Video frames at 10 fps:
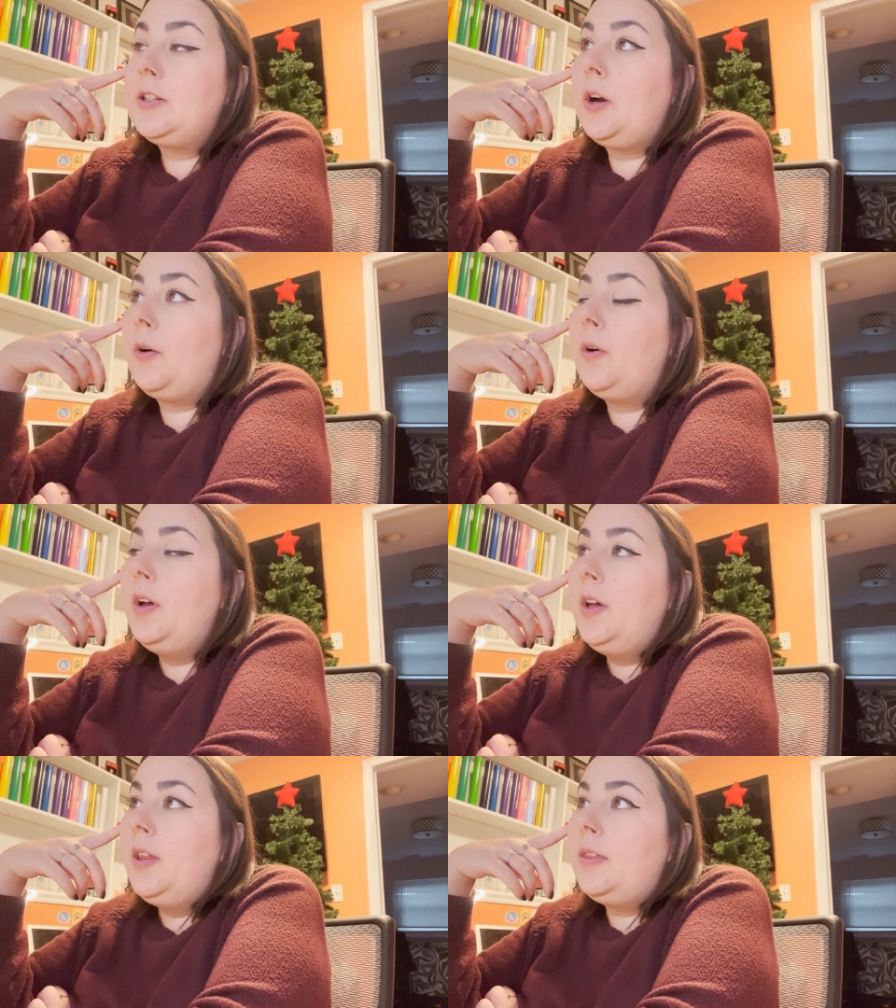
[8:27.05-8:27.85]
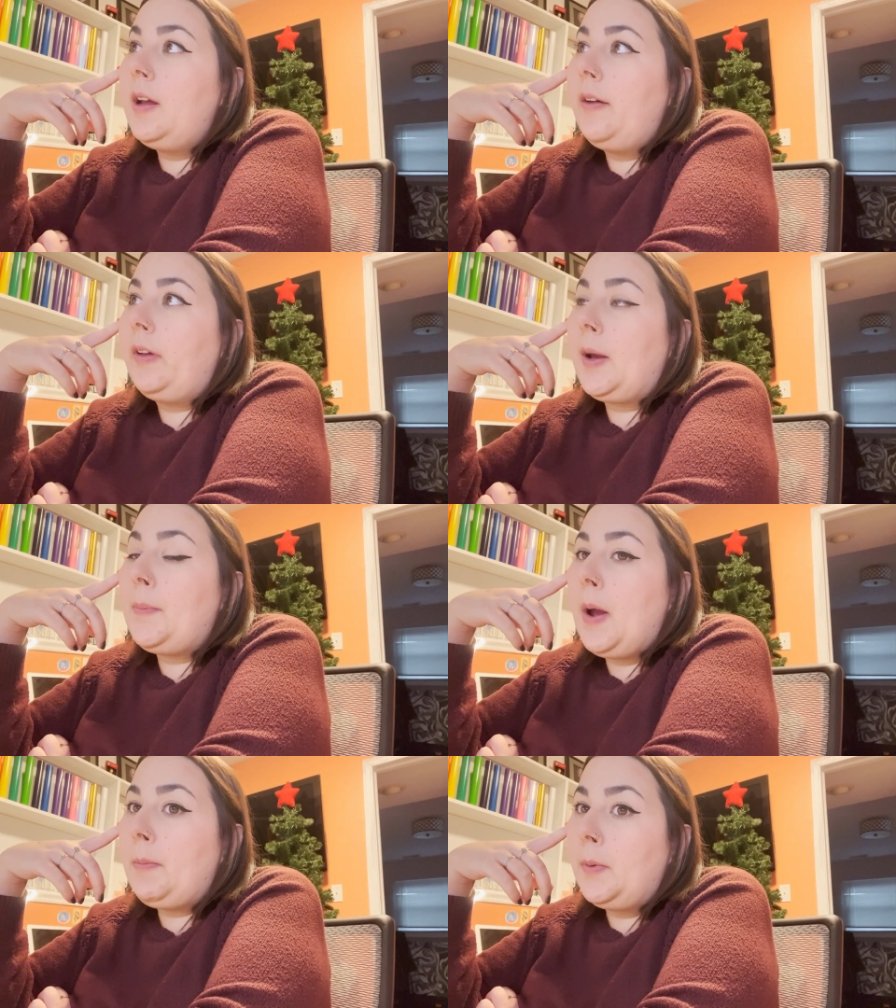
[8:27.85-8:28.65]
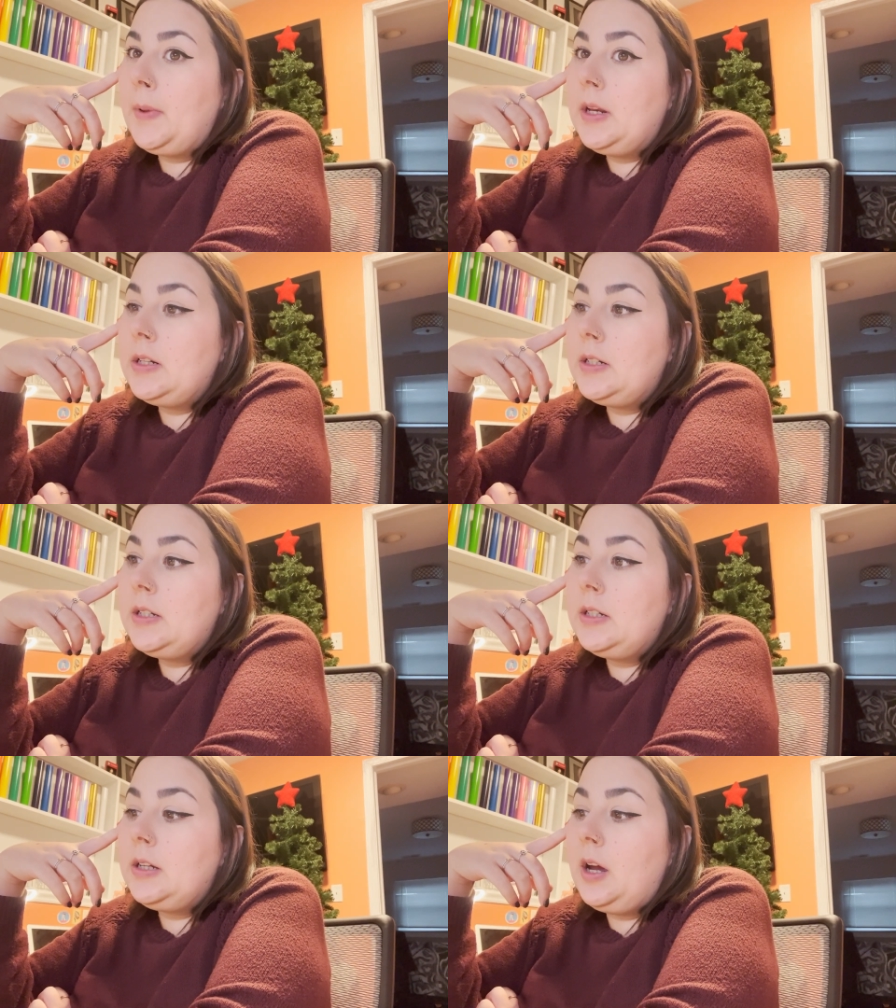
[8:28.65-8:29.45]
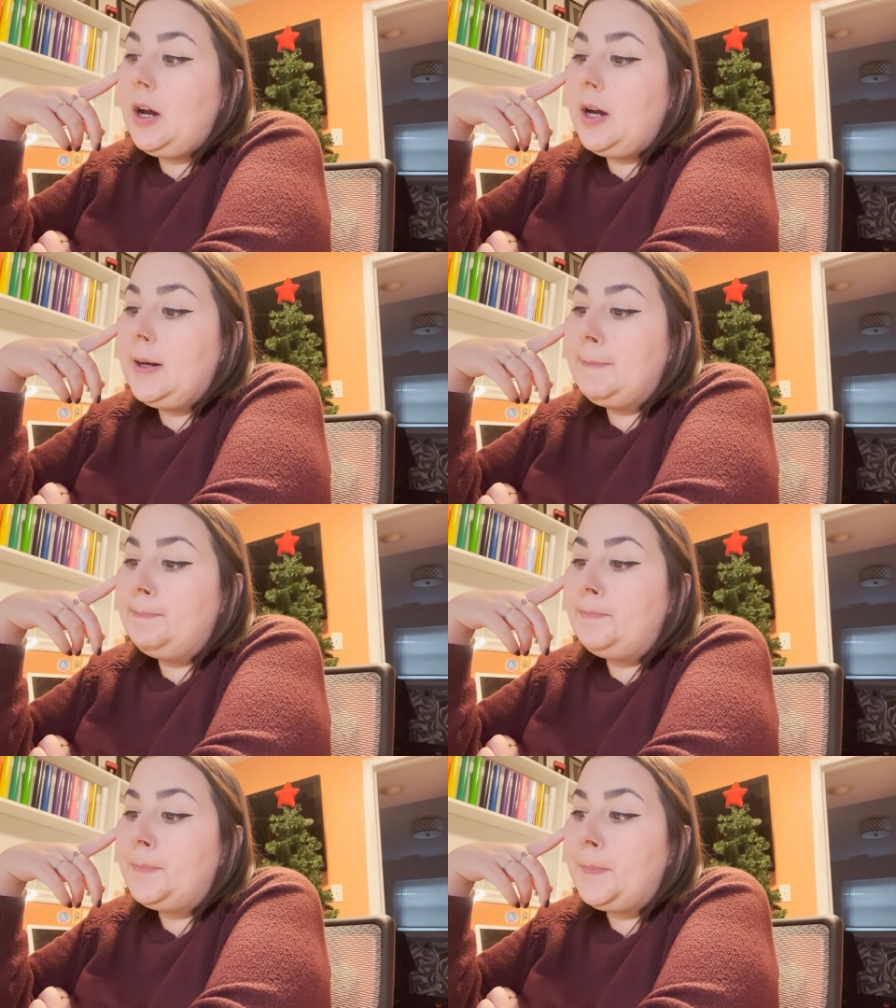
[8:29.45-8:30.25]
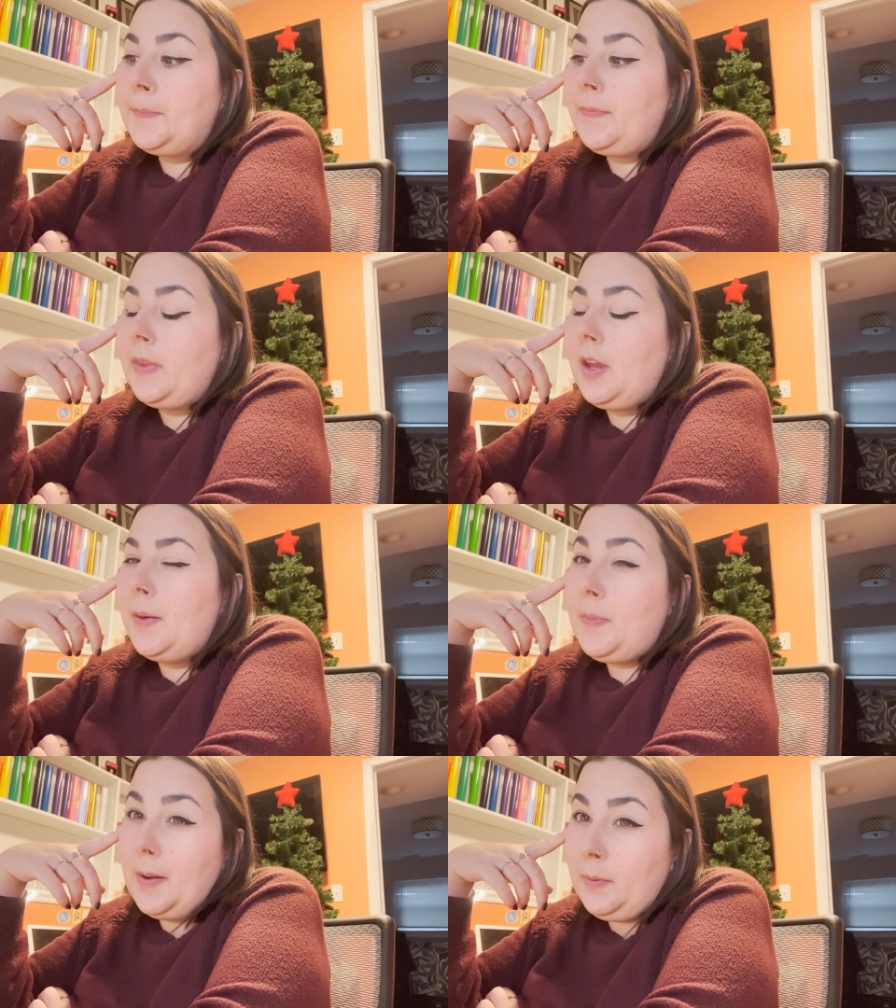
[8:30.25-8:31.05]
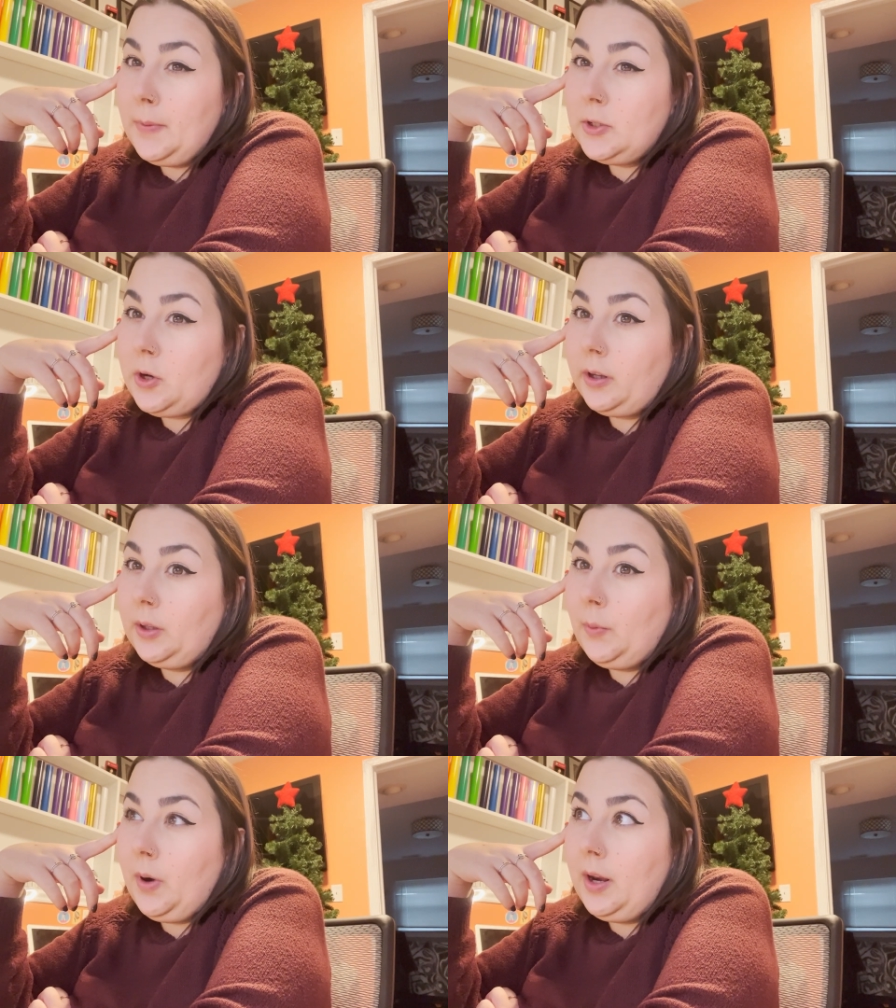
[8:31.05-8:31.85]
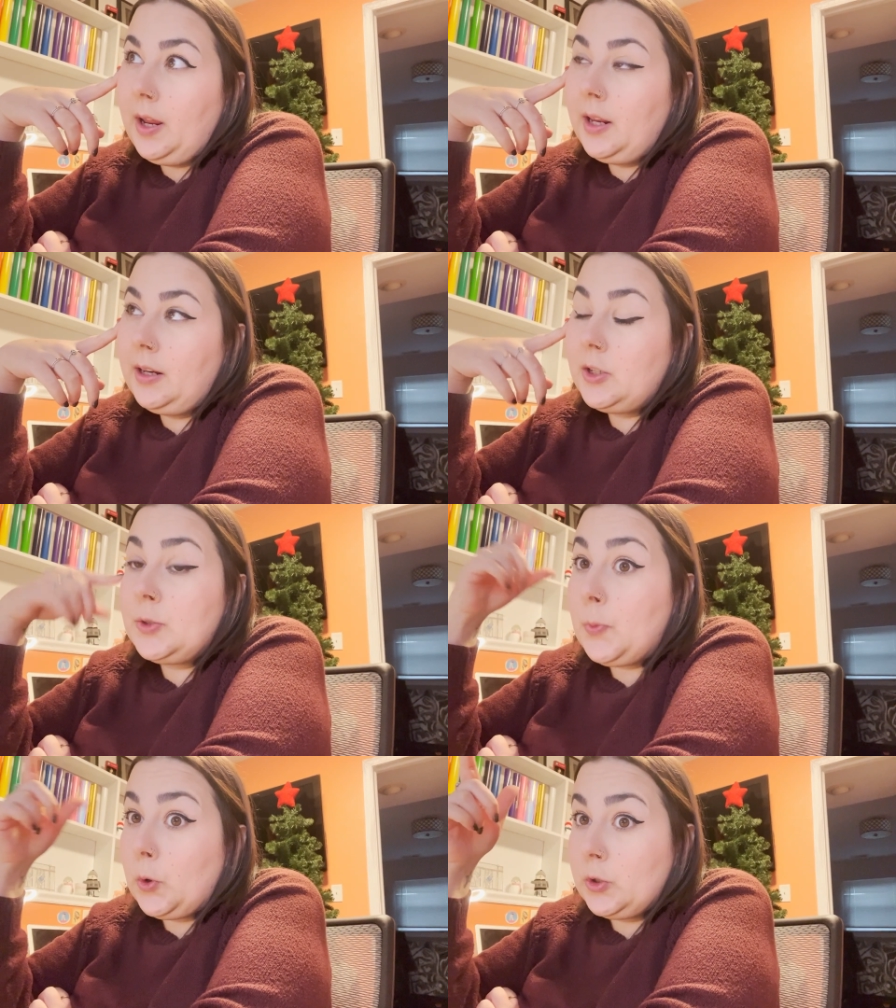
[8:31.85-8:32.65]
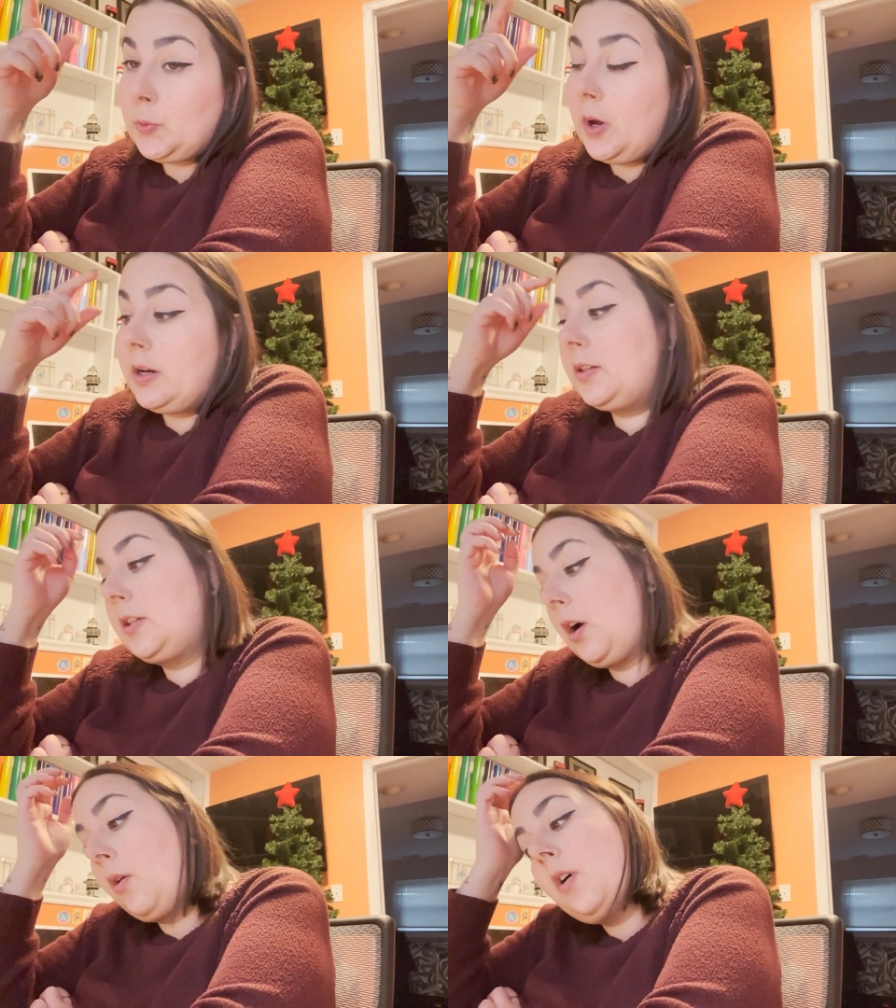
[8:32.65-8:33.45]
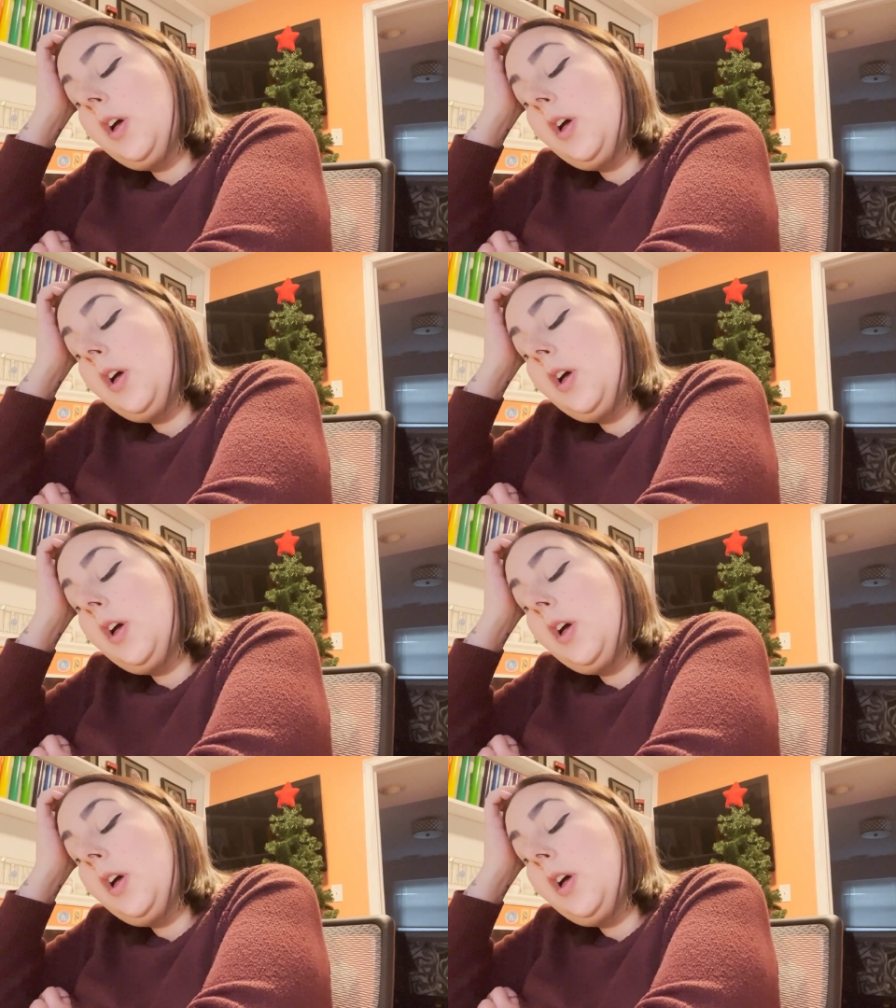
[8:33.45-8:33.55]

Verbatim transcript: So they have like a peppermint, um, a peppermint chocolate one and the s'mores one. So